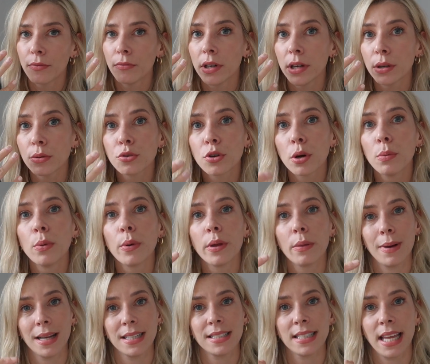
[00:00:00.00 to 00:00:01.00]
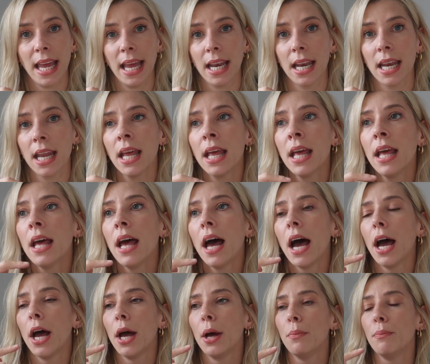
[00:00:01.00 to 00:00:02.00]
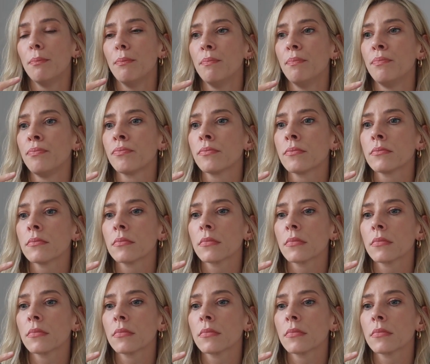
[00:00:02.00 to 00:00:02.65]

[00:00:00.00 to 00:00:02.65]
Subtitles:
real trouble with my skin. And